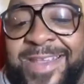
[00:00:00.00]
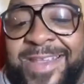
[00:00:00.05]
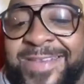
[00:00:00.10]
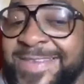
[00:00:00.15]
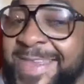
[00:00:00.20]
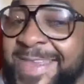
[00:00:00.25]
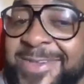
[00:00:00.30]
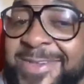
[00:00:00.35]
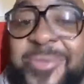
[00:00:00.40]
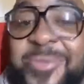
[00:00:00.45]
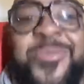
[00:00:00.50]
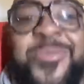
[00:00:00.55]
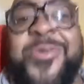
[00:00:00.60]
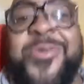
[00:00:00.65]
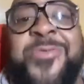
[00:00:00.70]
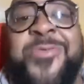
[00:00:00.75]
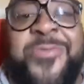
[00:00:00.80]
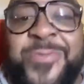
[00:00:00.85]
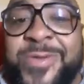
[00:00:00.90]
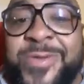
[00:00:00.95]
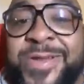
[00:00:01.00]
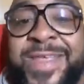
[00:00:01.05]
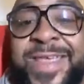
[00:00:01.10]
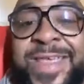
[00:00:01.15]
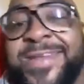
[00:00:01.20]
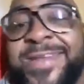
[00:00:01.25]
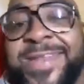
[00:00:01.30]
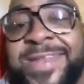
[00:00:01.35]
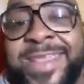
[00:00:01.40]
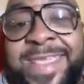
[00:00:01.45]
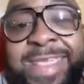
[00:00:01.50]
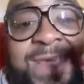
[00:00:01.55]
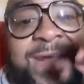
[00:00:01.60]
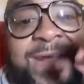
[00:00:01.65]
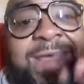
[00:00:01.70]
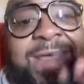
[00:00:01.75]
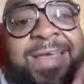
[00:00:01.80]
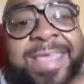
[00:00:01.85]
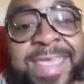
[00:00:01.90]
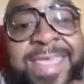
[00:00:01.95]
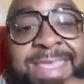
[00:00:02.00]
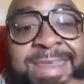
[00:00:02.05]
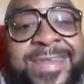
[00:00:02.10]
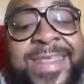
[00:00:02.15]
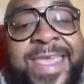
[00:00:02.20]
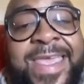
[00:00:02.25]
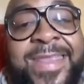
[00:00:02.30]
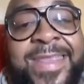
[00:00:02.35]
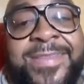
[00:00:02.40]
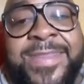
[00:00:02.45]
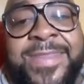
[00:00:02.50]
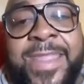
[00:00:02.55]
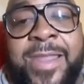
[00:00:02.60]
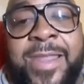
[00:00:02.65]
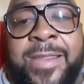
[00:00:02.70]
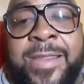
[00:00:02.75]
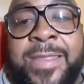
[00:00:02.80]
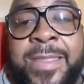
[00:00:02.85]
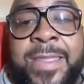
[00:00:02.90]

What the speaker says: because ain't no room for nothing. And I end that there.